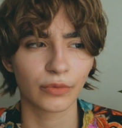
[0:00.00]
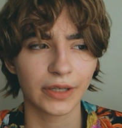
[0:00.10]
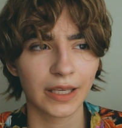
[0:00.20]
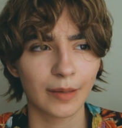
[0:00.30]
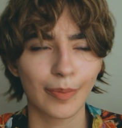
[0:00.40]

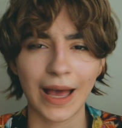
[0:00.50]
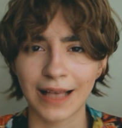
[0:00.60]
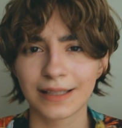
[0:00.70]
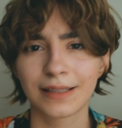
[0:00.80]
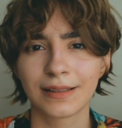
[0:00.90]
we
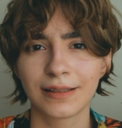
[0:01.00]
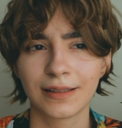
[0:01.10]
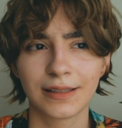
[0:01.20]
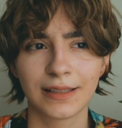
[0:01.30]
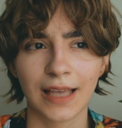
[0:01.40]
passed
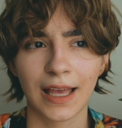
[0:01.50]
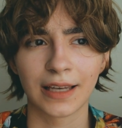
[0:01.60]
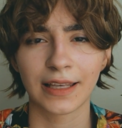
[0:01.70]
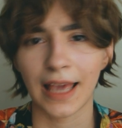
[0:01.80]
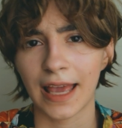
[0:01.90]

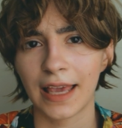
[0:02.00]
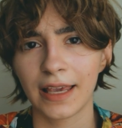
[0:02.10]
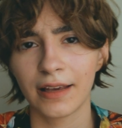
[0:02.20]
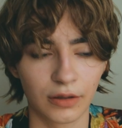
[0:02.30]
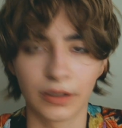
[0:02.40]

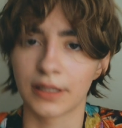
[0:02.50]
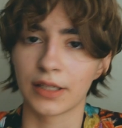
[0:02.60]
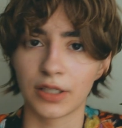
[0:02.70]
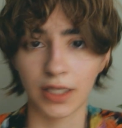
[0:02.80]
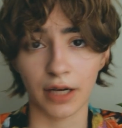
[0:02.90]
10k on the
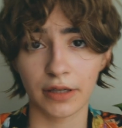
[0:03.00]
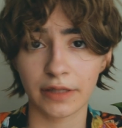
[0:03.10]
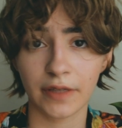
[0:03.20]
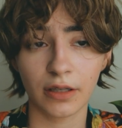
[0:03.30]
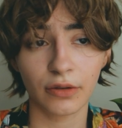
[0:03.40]

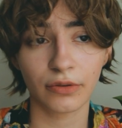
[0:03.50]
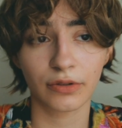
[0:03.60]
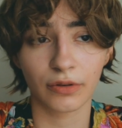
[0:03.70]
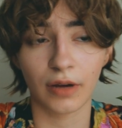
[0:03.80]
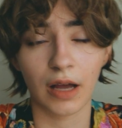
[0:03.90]
Sagittarius video,
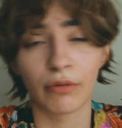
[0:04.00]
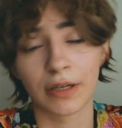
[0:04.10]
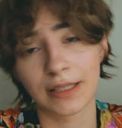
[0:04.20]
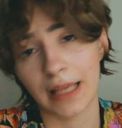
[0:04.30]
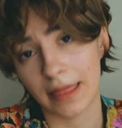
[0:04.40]
so I
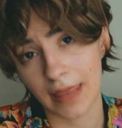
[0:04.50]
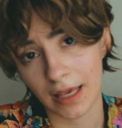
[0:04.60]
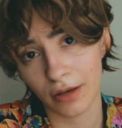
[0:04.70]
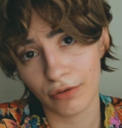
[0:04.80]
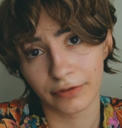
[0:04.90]
want to say
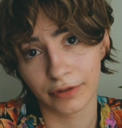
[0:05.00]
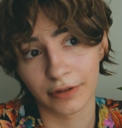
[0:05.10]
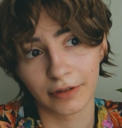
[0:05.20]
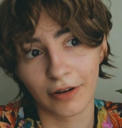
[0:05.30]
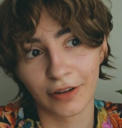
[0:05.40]
thank you
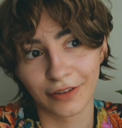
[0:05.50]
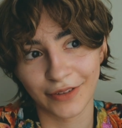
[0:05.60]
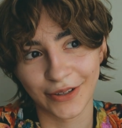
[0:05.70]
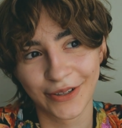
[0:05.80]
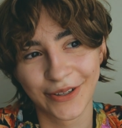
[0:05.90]
for all of
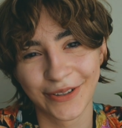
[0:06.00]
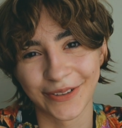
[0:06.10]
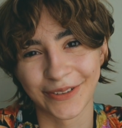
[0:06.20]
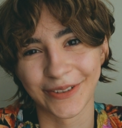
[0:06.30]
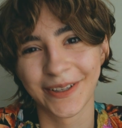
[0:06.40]
you
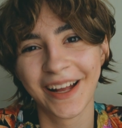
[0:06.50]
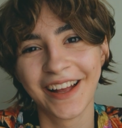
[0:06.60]
who